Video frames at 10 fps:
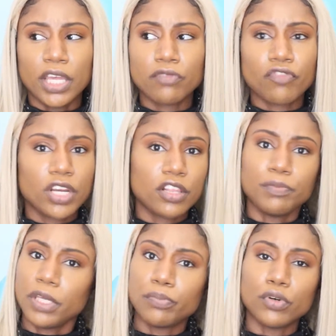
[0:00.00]
getting rid of the
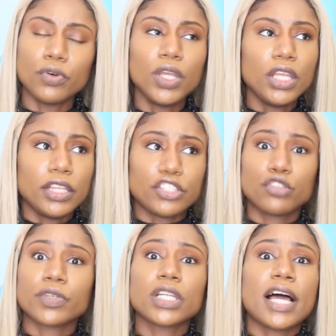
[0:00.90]
people that
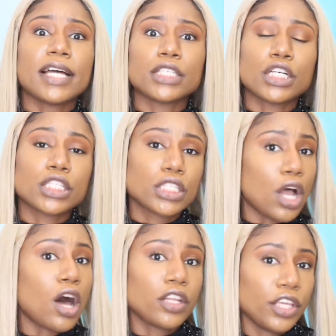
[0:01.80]
you realize are
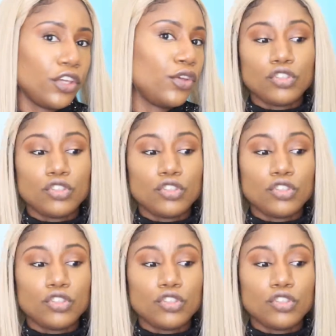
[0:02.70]
stalling you.